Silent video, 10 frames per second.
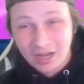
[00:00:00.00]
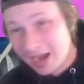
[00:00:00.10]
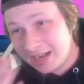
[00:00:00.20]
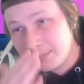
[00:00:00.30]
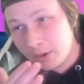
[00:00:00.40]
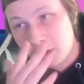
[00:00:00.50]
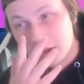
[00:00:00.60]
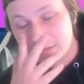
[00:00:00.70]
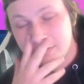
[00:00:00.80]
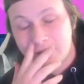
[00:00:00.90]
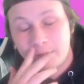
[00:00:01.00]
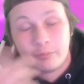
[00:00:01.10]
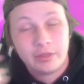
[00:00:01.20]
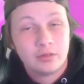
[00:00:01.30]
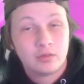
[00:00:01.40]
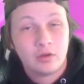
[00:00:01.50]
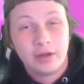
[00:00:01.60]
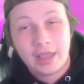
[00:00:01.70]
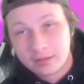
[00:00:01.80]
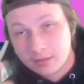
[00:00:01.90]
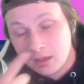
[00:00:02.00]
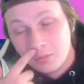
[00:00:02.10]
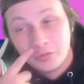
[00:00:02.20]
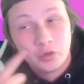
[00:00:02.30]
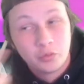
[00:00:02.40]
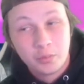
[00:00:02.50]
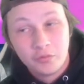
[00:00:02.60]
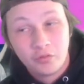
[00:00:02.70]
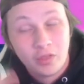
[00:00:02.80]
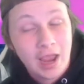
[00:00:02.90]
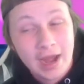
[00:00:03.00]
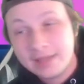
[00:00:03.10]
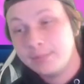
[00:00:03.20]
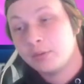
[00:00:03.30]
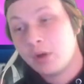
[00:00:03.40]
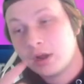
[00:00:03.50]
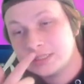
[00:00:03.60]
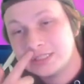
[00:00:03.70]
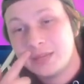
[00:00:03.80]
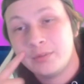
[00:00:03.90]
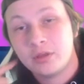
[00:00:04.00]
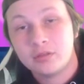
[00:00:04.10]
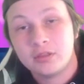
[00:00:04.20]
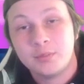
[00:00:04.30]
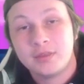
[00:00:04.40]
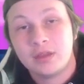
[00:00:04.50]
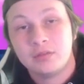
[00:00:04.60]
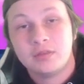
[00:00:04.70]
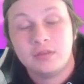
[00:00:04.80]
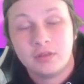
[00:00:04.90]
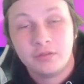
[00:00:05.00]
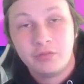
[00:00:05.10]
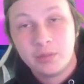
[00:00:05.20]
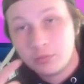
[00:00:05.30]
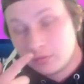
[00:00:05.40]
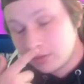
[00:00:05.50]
I need my rocks in this game. I'm playing Zardex, with no removal. I need my rocks in this game. It also lets me scout and see the Clefable's